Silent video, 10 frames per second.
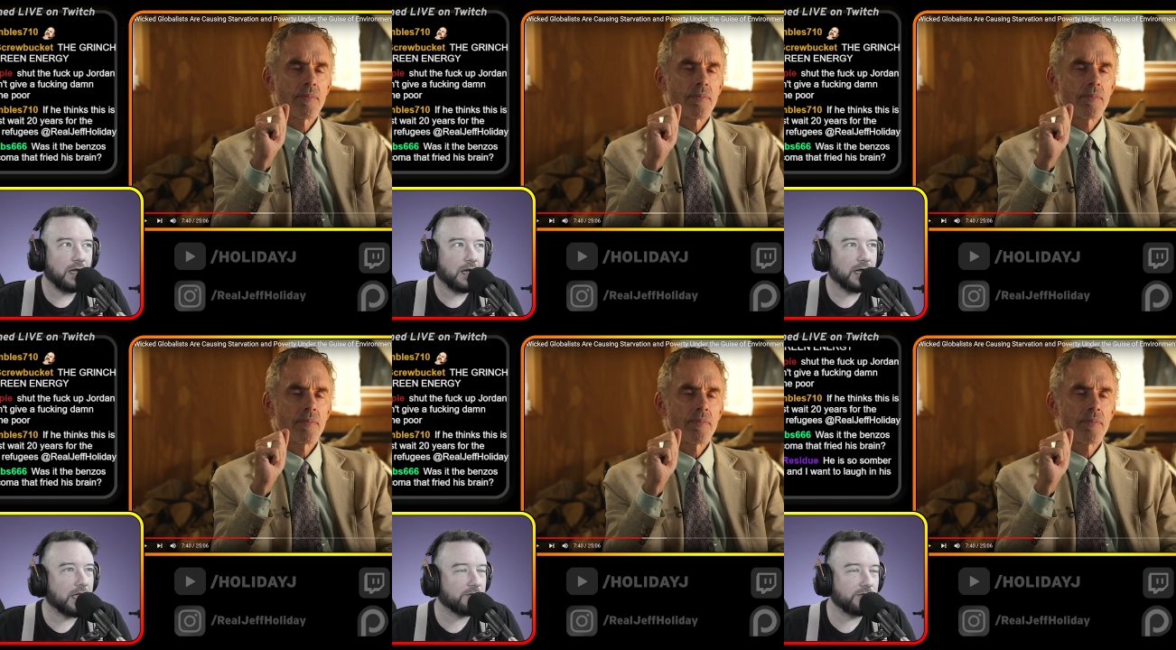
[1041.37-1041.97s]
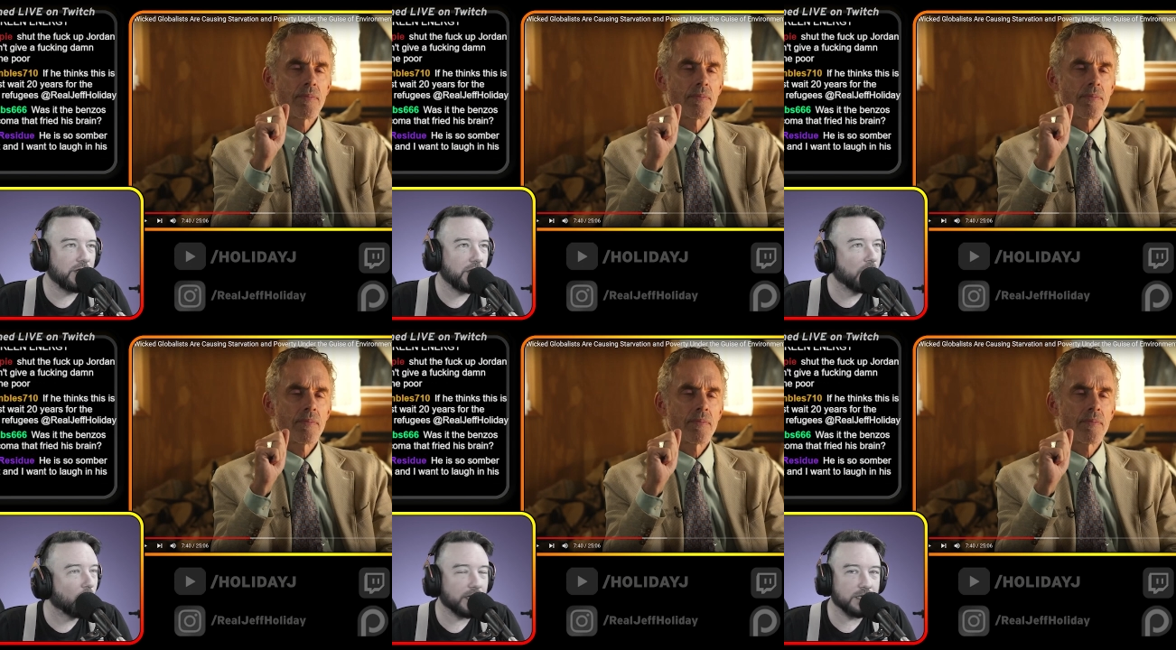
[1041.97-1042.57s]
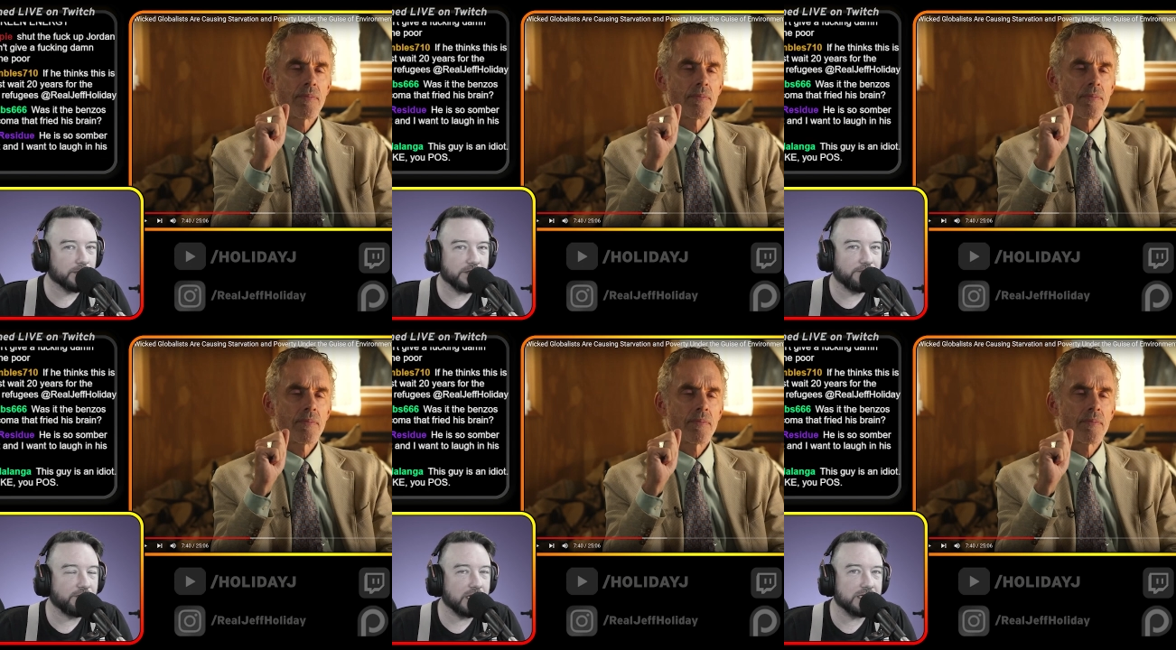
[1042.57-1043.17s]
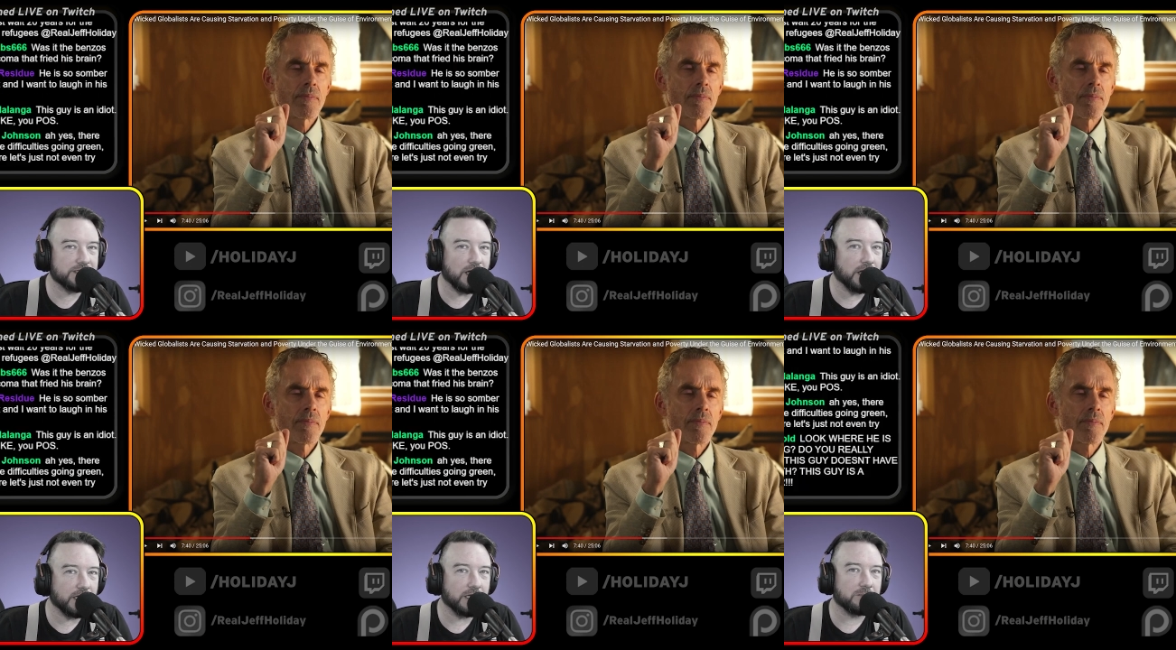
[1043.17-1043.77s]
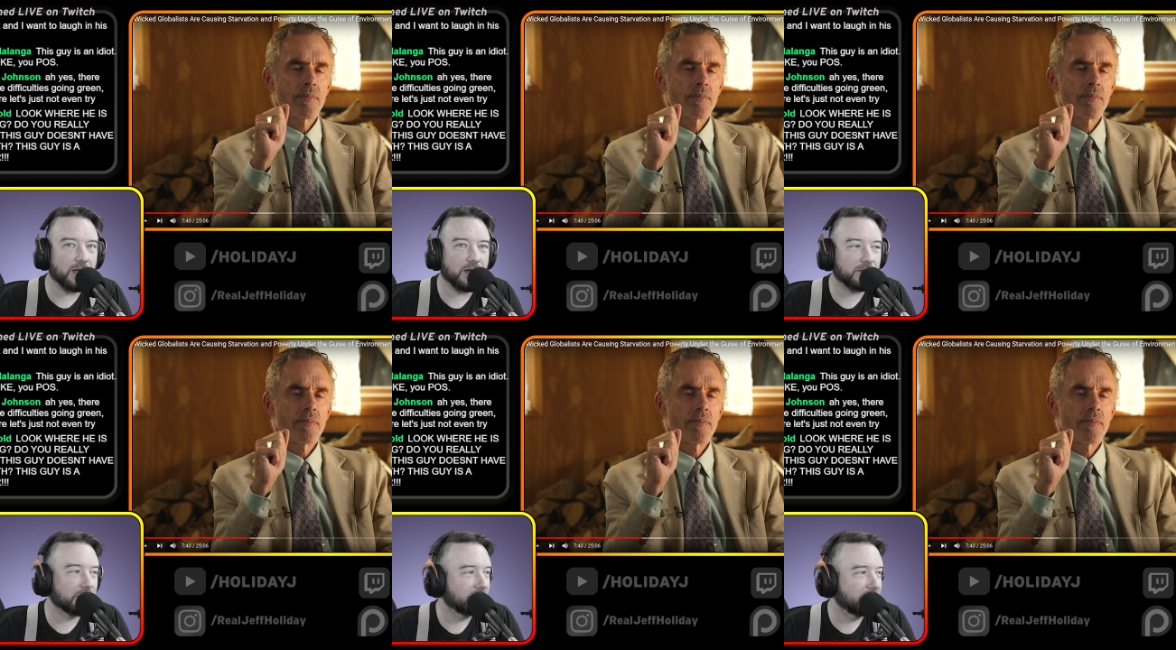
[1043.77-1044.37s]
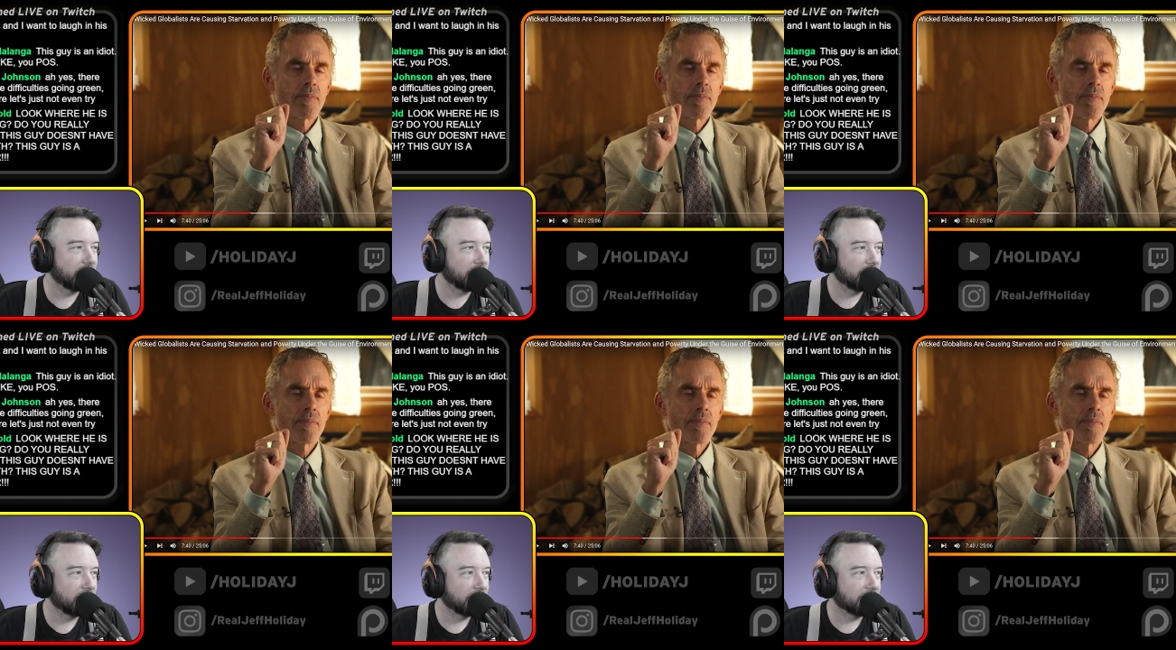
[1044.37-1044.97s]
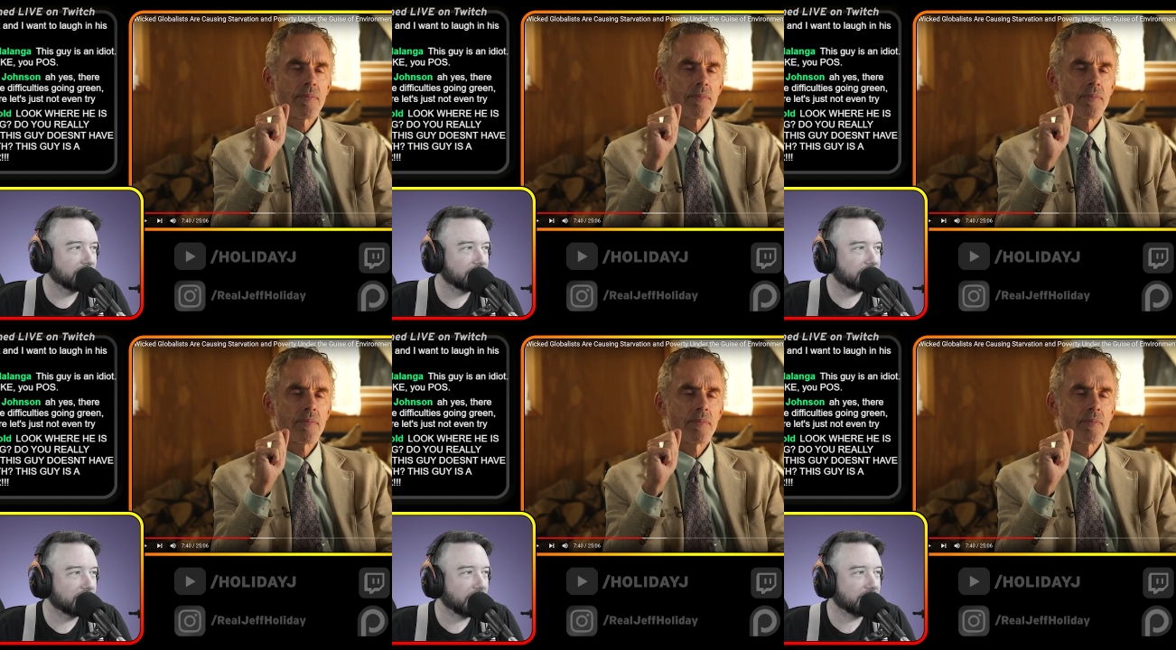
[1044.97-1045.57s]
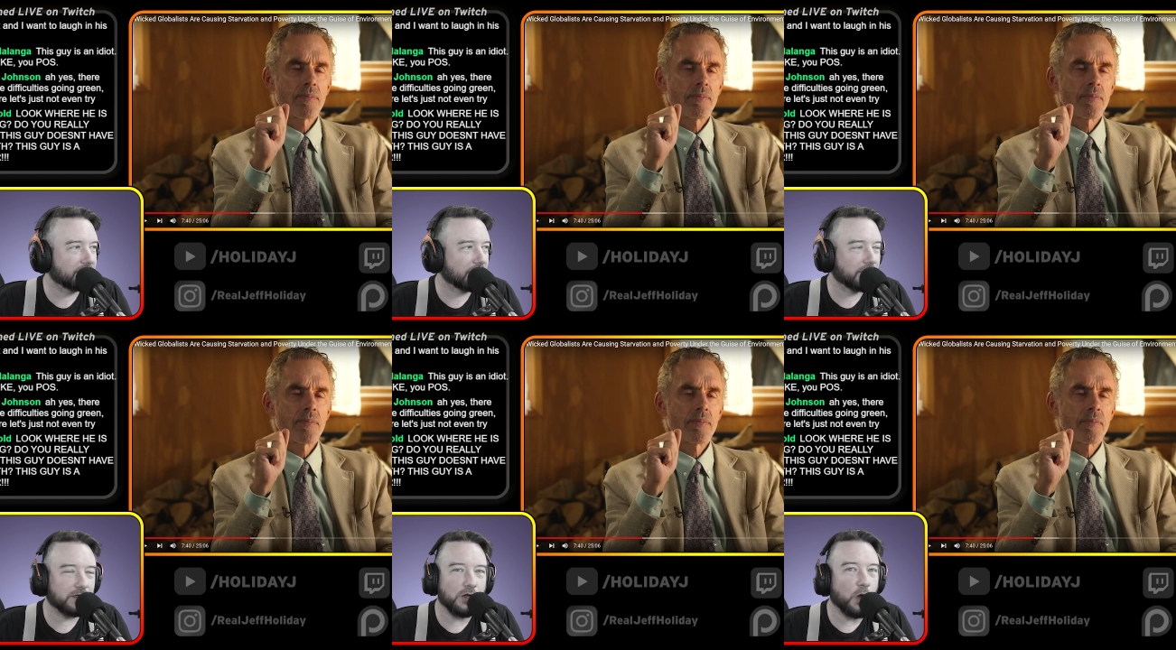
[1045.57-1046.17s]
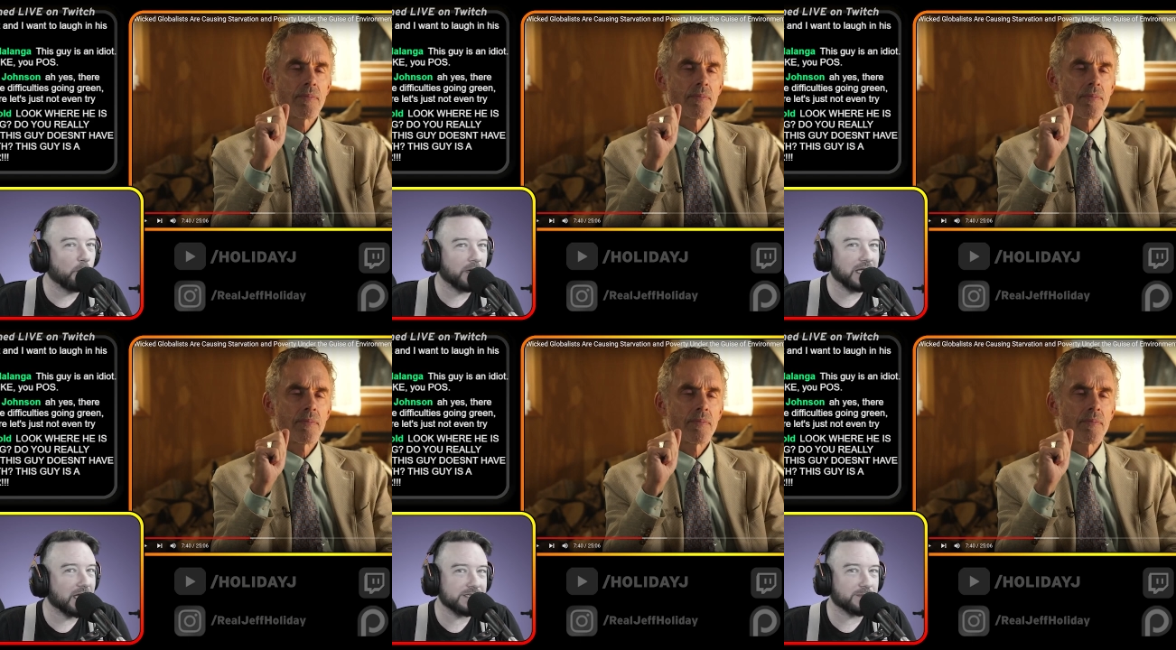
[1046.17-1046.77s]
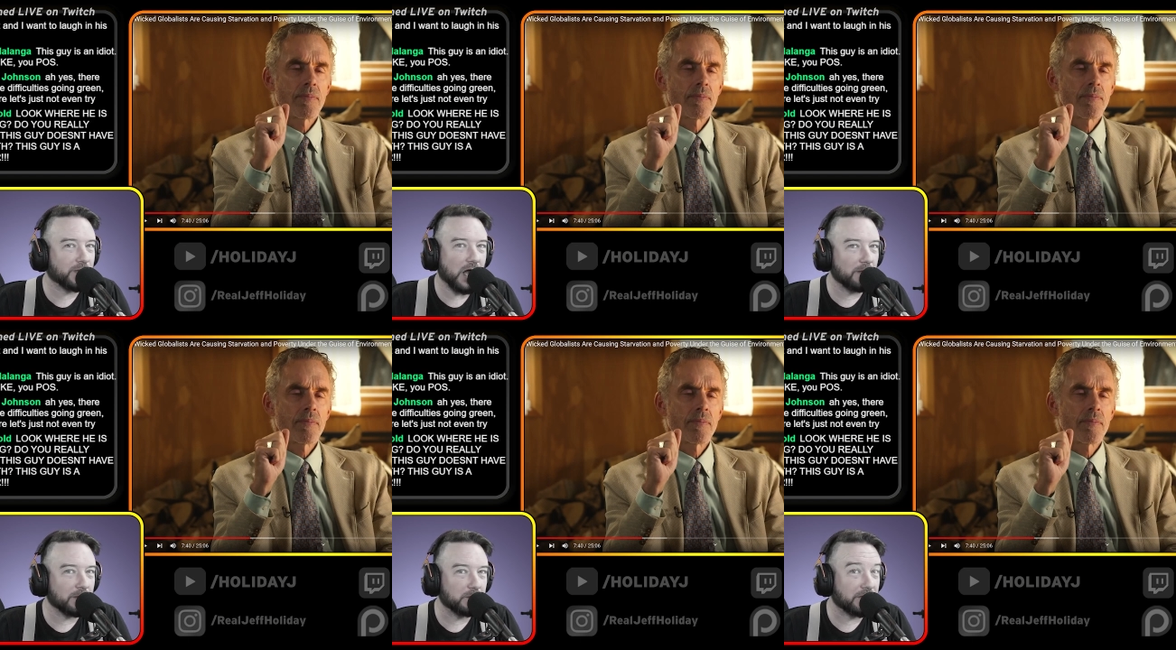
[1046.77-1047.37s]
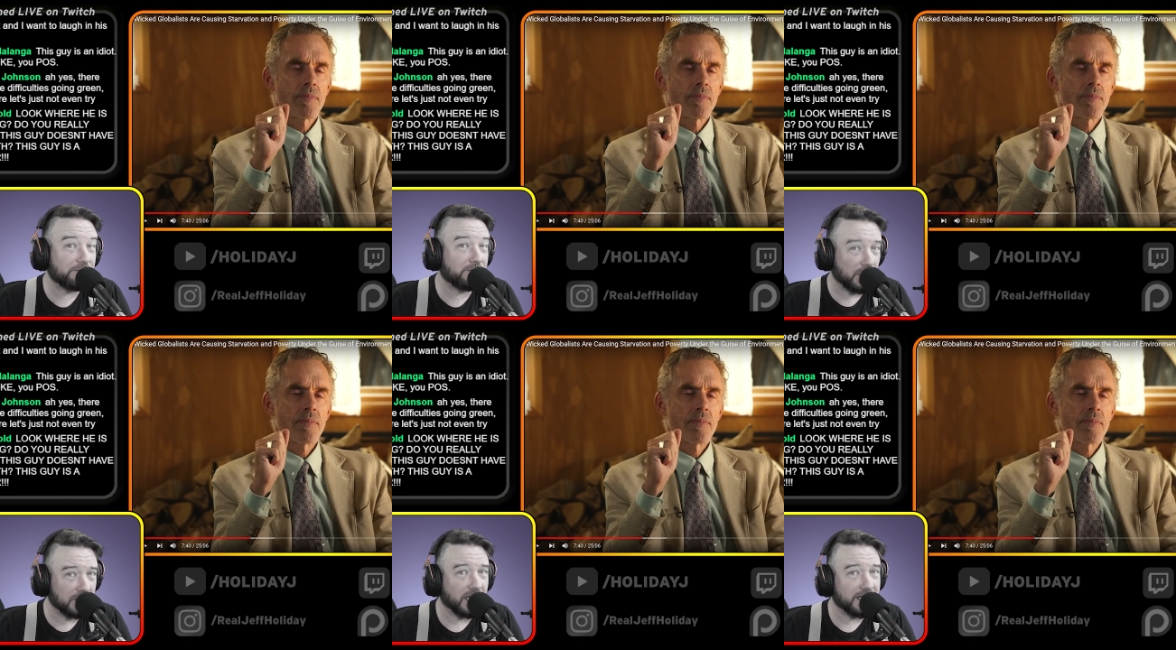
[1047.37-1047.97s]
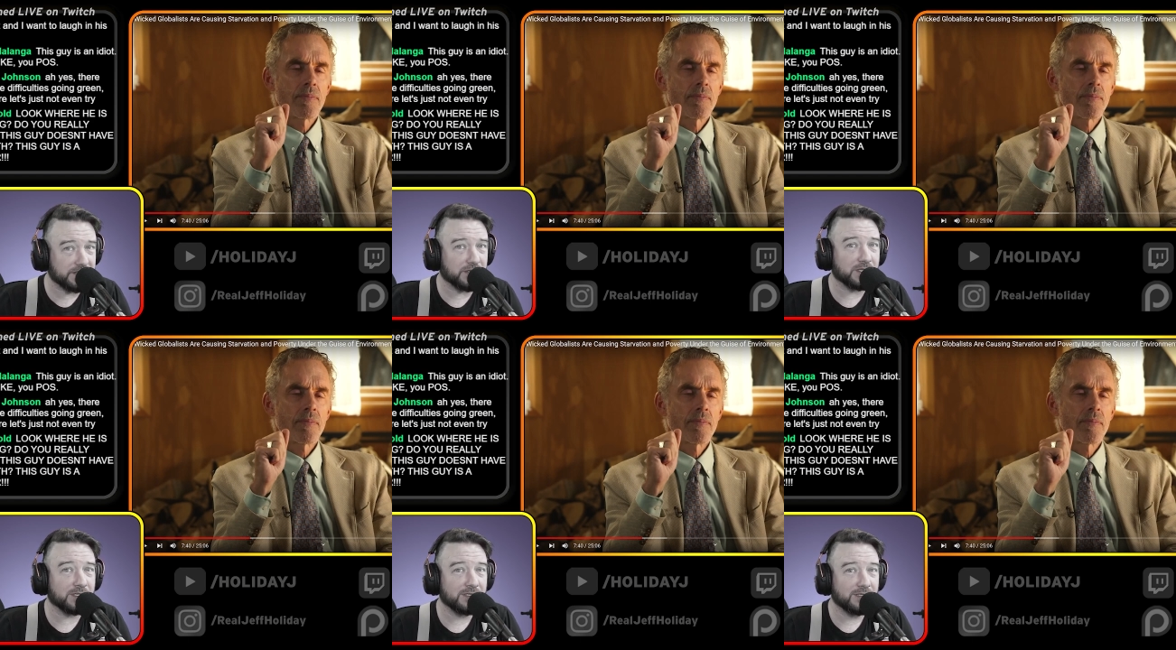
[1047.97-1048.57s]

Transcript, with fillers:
Speaker 1: I have no idea what the fuck he's talking about that there nobody has a problem with fertilizer.